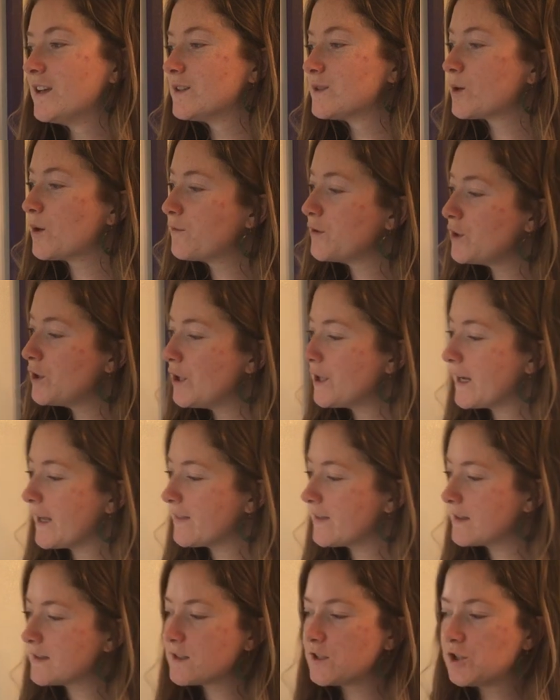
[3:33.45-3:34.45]
So if you look at
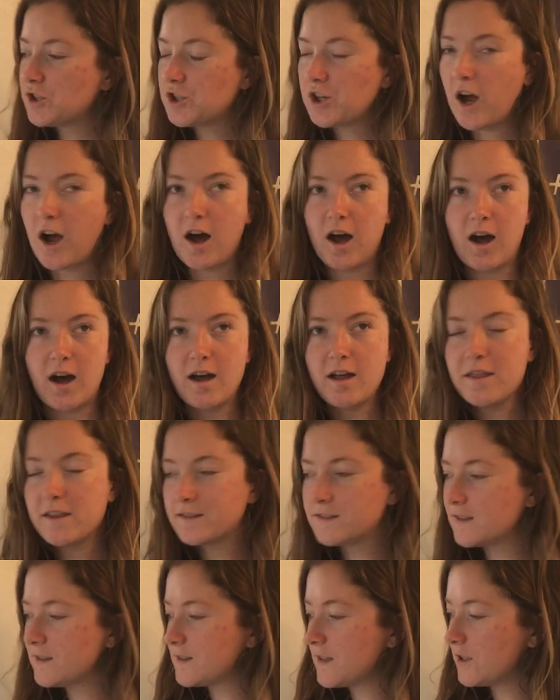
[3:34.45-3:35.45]
this jaw,
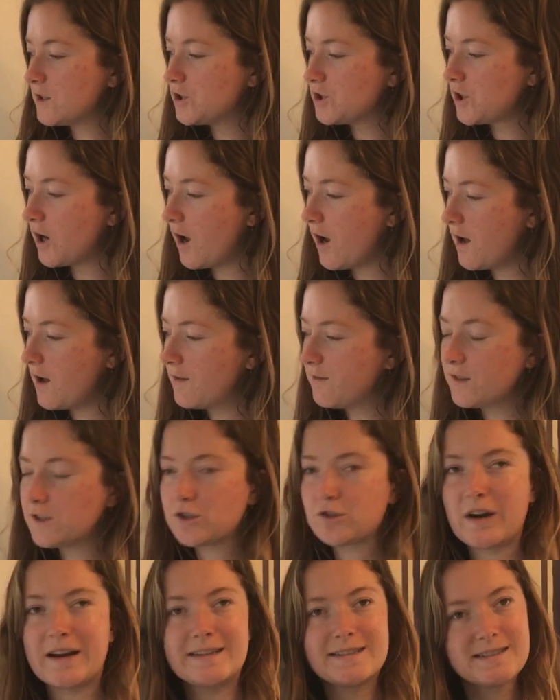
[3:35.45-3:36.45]
this is a jaw of a
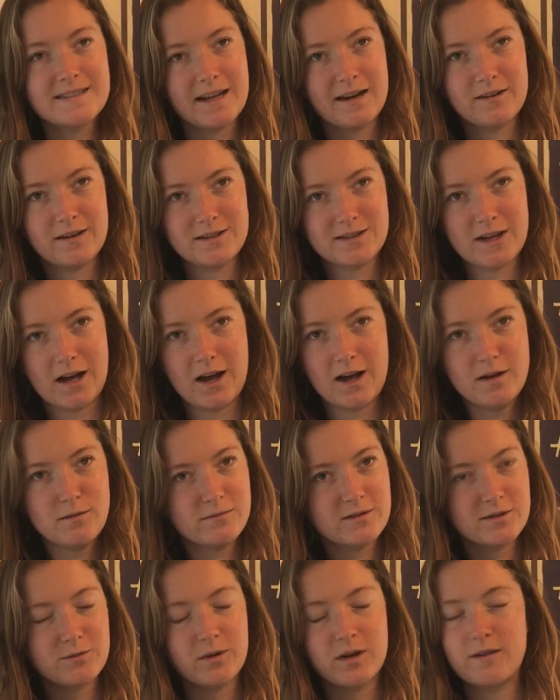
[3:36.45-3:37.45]

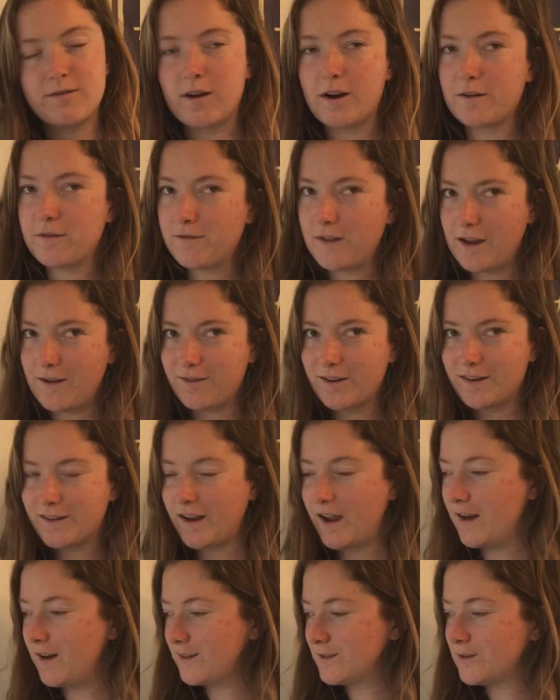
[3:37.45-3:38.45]
triceratops, one of our favorite
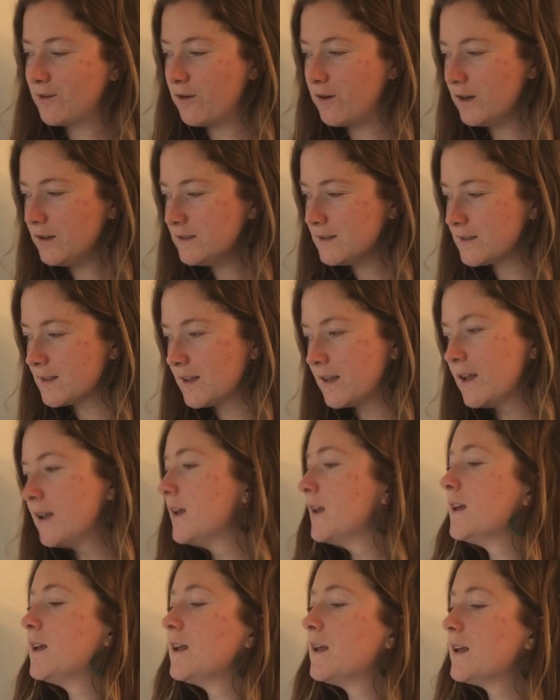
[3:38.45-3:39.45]
dinosaurs.
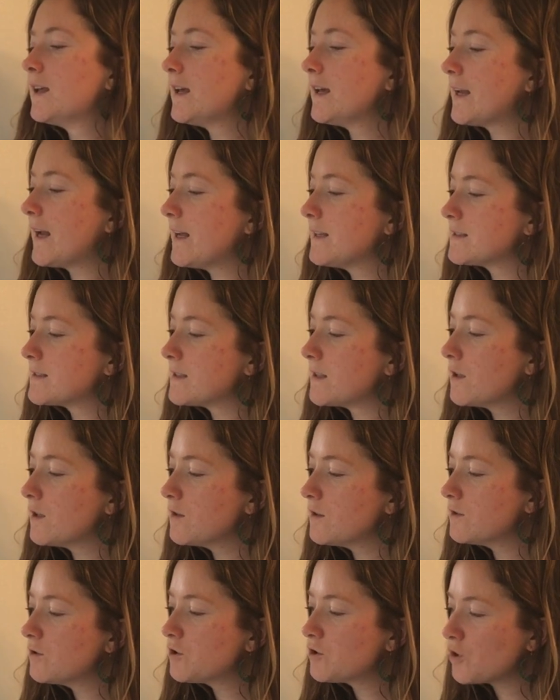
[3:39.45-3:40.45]
It has
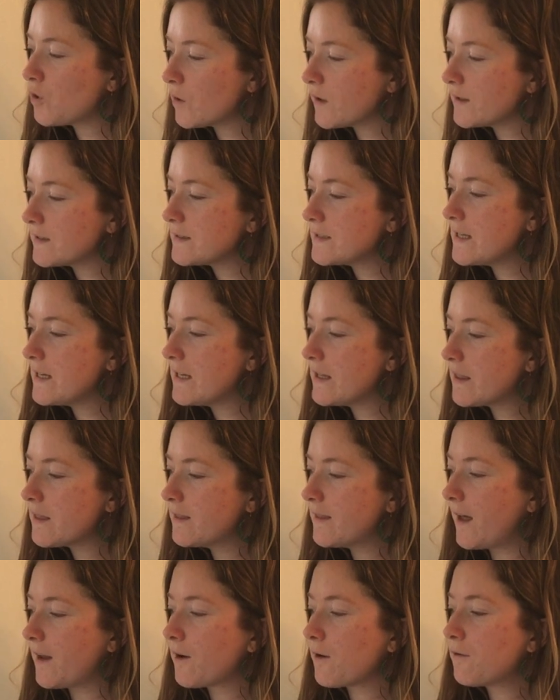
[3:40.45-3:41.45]
short teeth
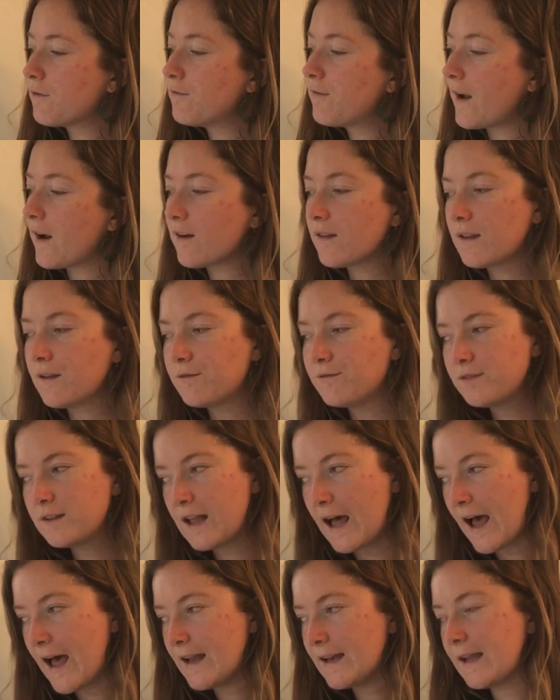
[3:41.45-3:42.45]
that are fairly
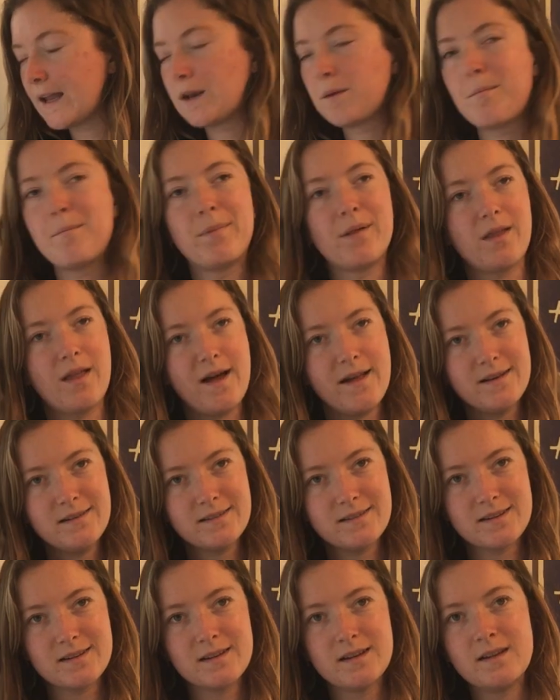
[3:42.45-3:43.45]
flat and
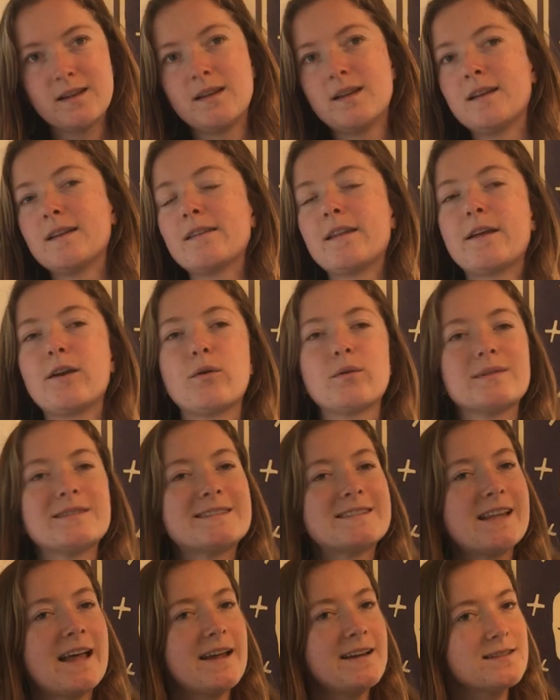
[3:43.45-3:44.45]
blunt. They don't
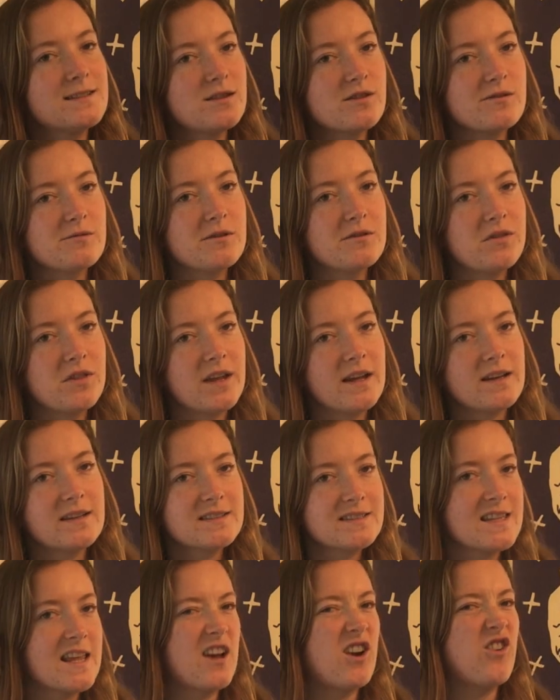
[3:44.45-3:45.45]
slice through things,
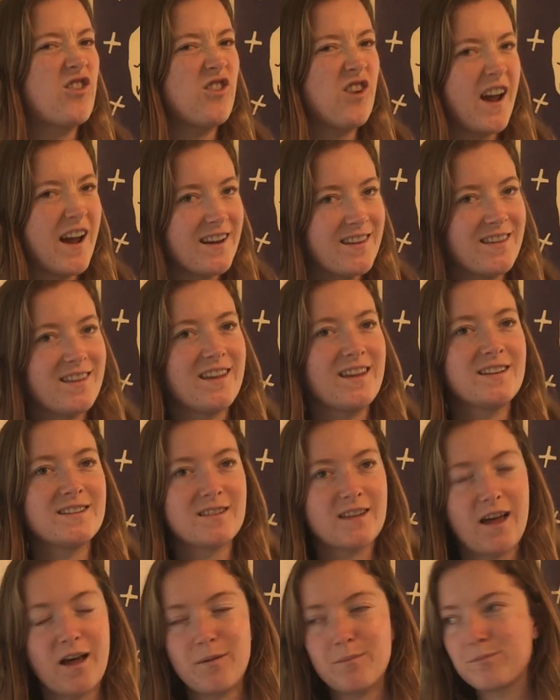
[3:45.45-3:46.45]
they grind things
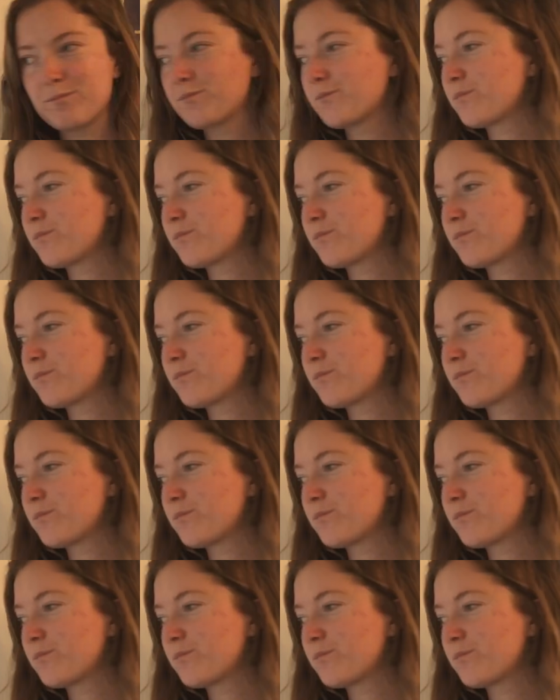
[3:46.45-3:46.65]
up.